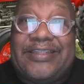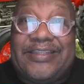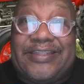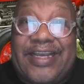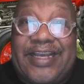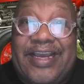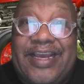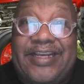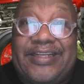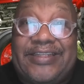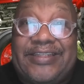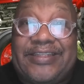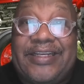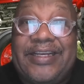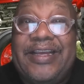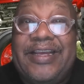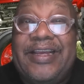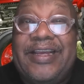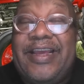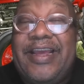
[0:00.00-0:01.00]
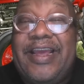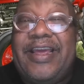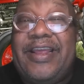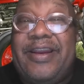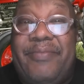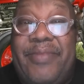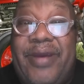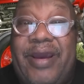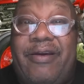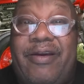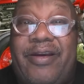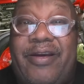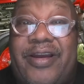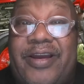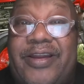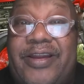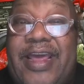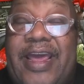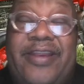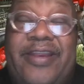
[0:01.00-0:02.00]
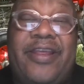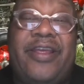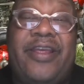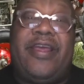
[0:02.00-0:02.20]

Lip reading: says in America that